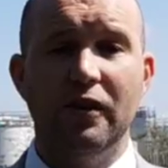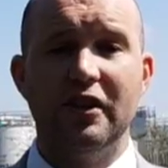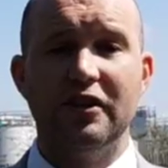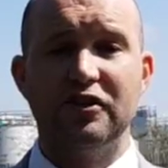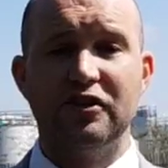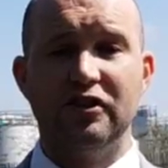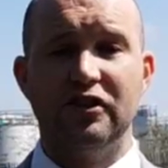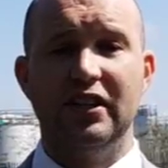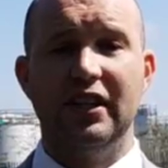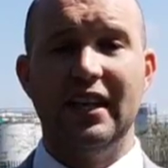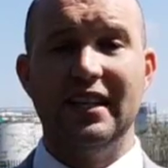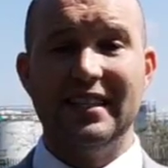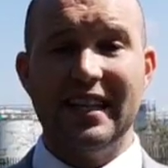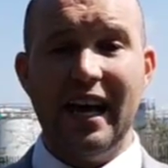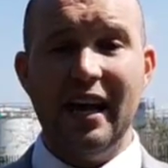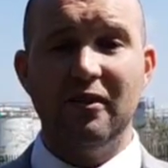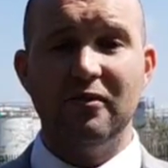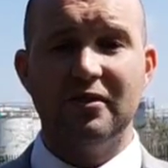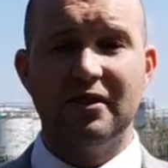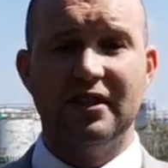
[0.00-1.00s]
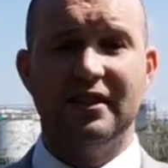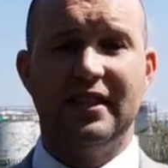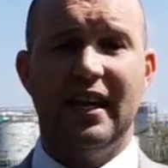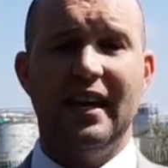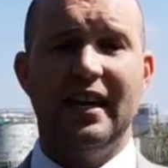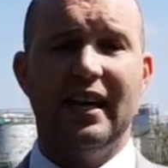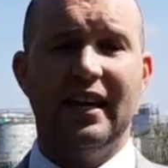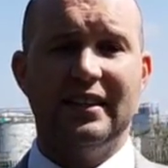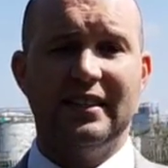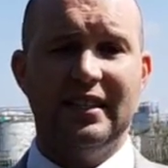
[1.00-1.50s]
when the sun is out to
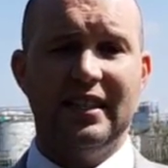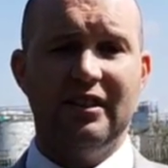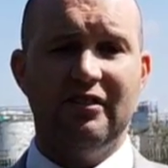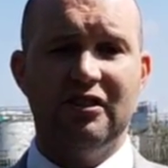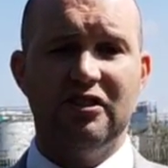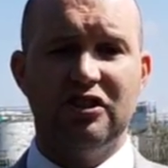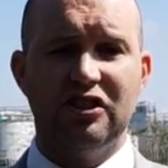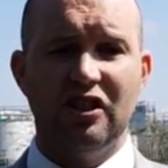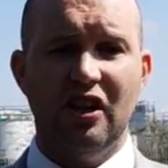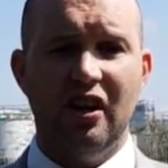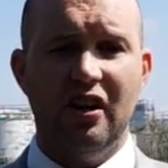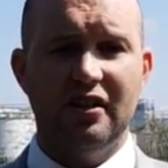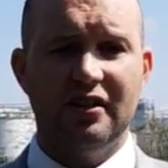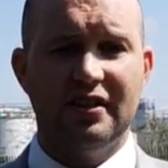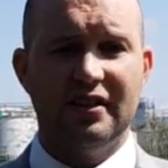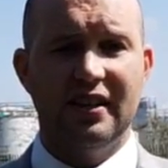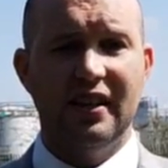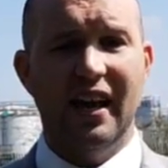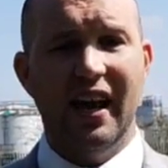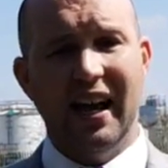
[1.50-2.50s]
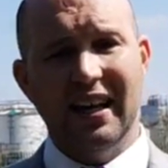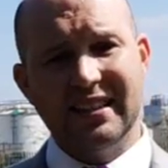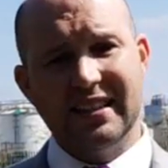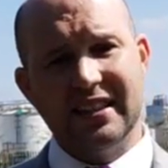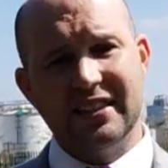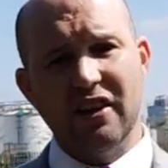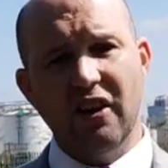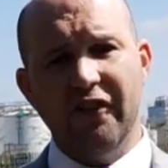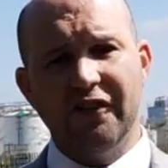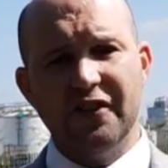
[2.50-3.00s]
take exterior shots, as
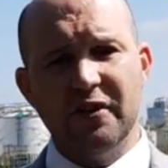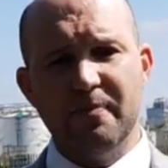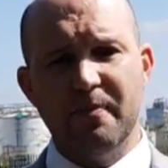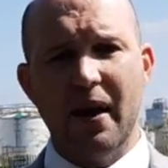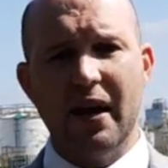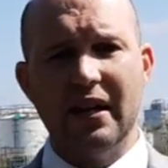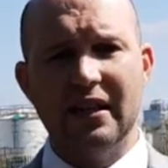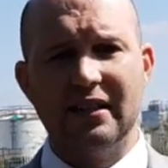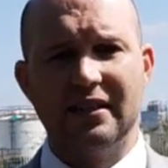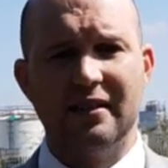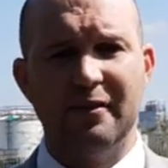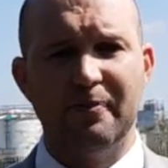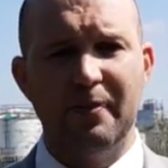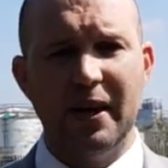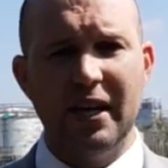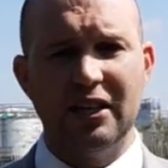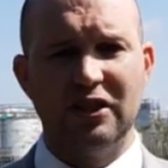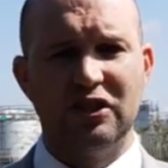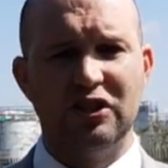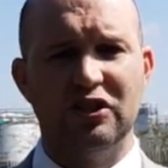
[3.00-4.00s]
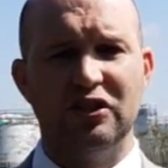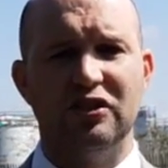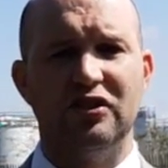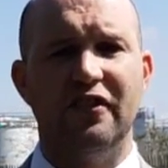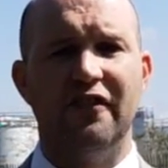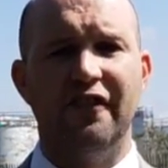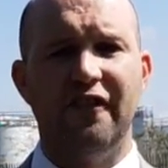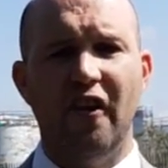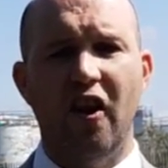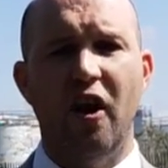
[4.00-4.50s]
this often makes the
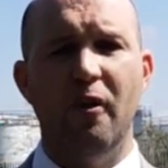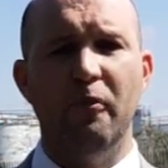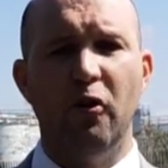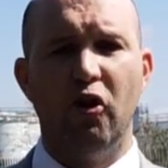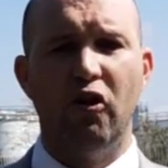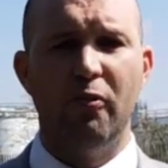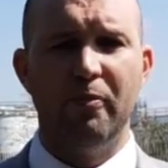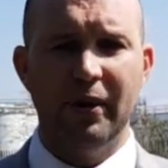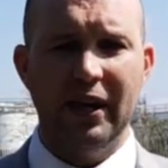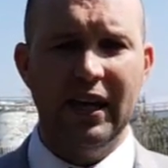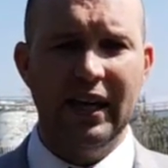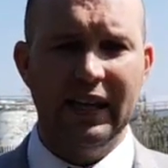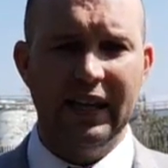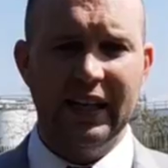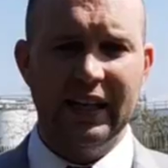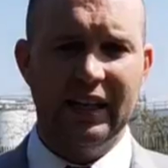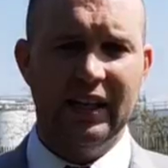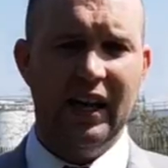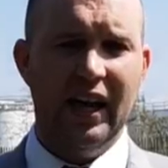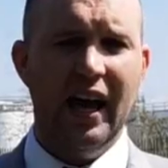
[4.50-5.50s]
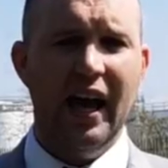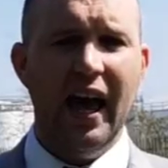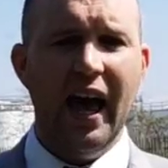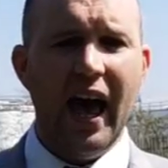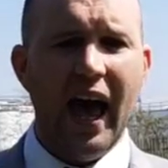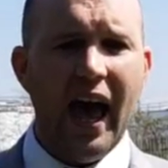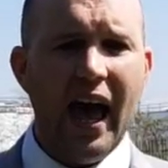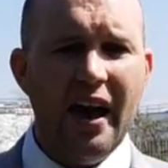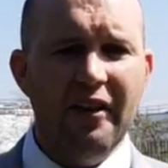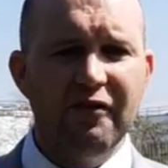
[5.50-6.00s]
pictures far more appealing.
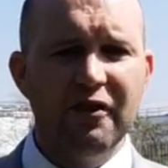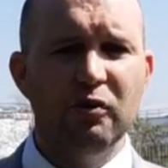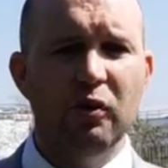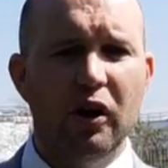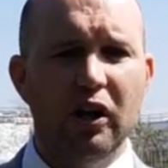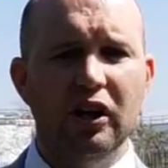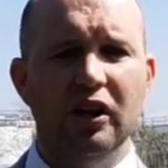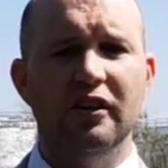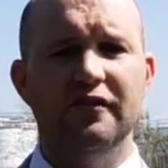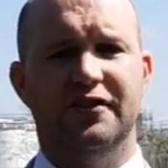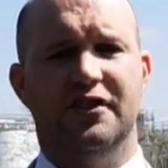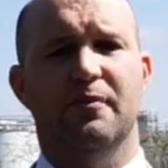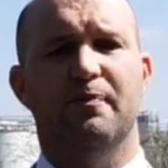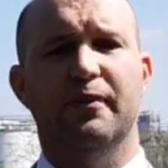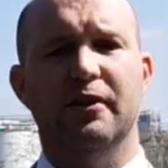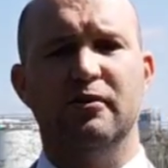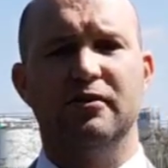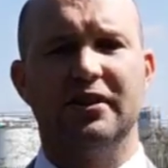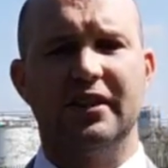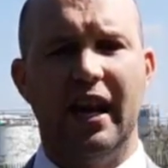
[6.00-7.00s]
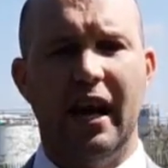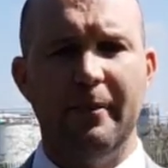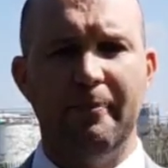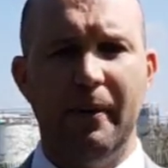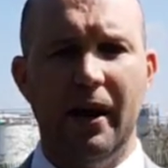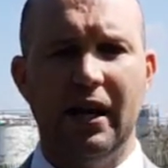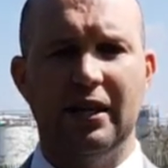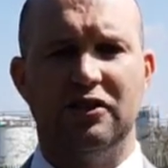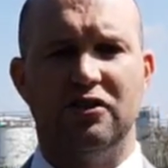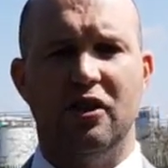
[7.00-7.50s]
Everyone loves a blue sky
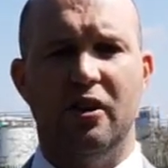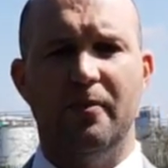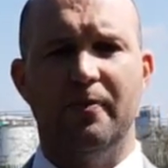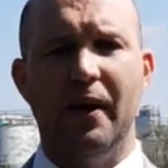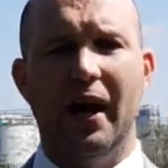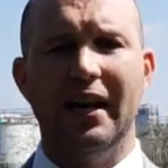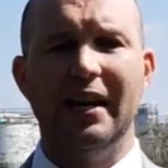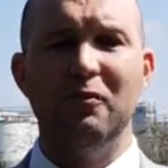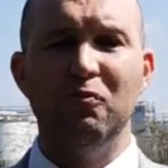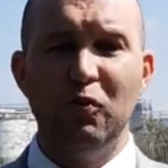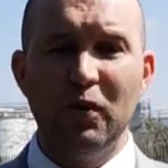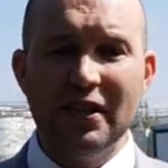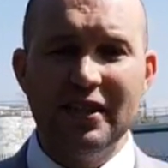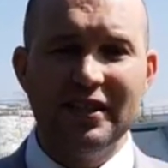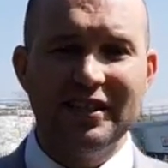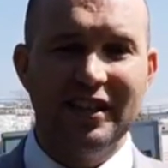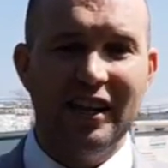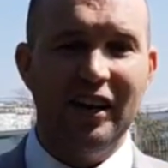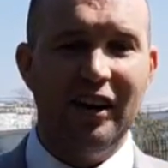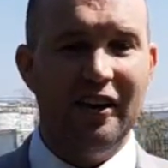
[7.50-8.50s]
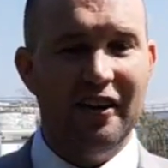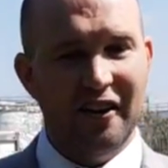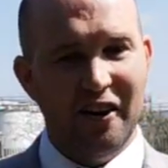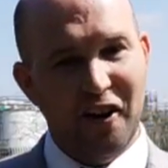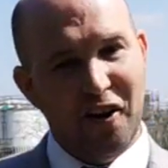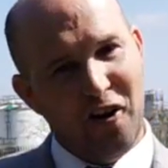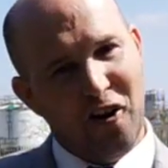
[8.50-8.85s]
backdrop, and in winter,